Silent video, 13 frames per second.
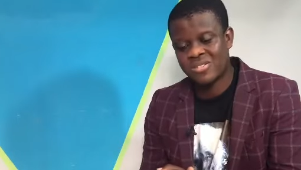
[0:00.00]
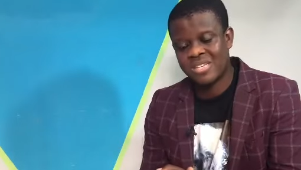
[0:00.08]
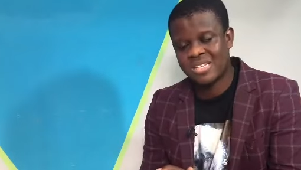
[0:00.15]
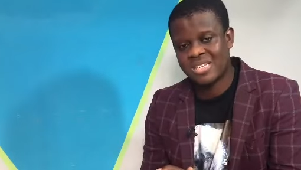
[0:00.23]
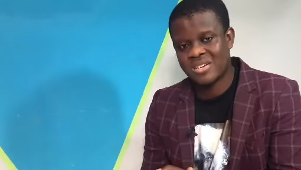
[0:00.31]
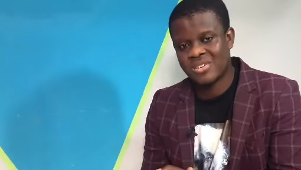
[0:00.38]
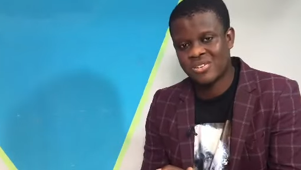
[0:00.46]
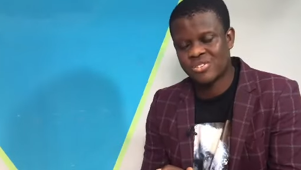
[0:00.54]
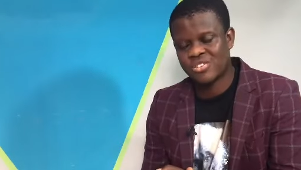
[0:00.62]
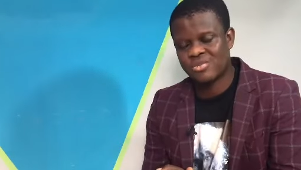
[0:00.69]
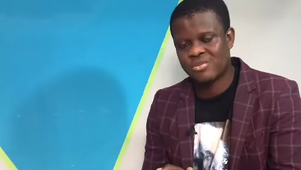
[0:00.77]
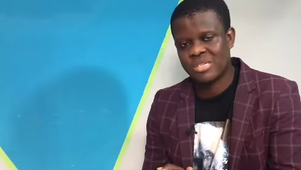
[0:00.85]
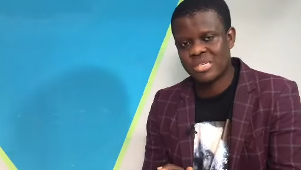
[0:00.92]
across
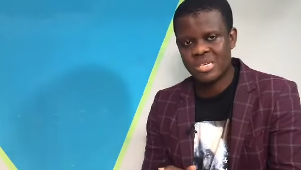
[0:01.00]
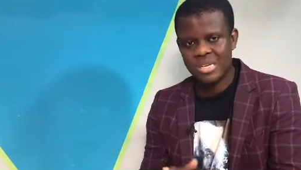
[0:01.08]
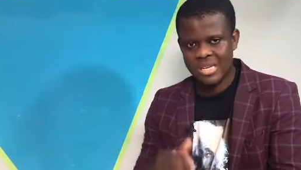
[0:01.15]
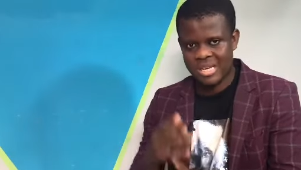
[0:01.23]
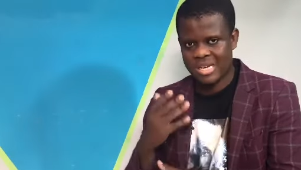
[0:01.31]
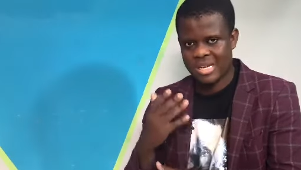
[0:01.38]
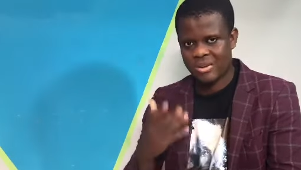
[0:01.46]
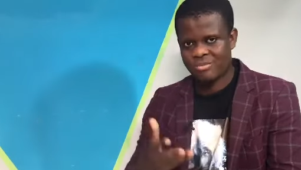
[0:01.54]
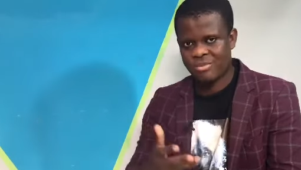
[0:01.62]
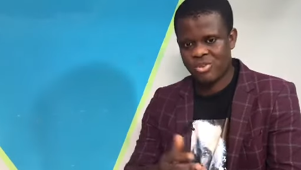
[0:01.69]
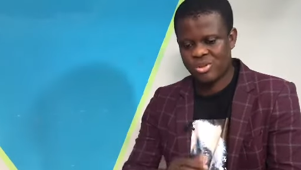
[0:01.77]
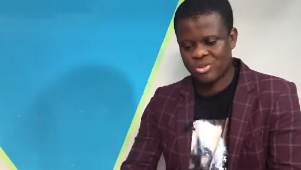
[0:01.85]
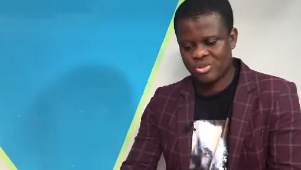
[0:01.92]
to me, and I'm
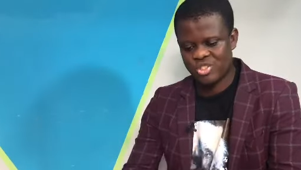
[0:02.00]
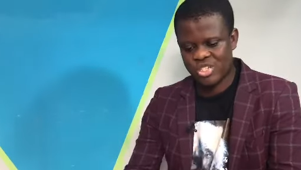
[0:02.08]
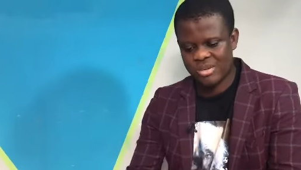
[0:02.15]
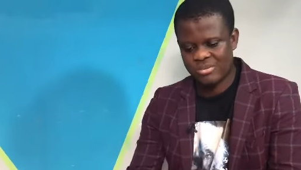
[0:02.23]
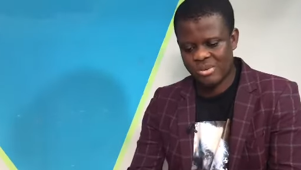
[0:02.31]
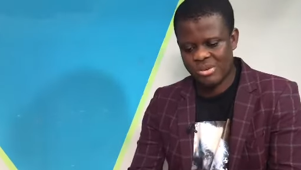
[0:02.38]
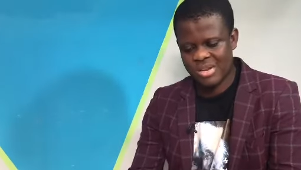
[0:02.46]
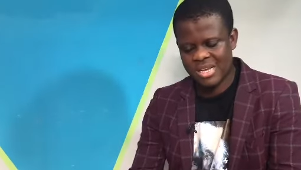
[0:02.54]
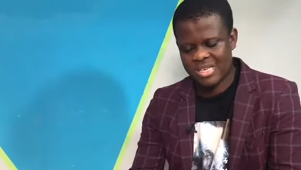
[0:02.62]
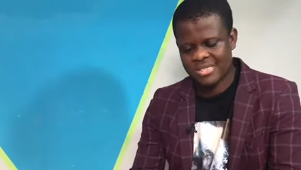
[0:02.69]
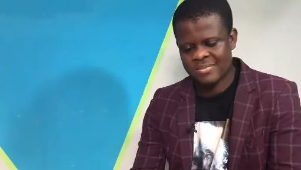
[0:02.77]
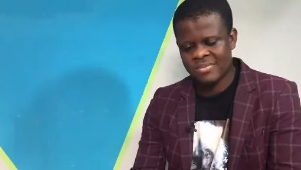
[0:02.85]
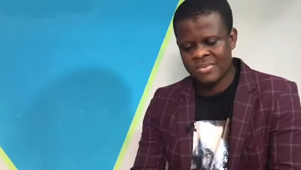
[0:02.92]
going to shed more
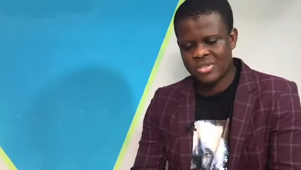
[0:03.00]
light.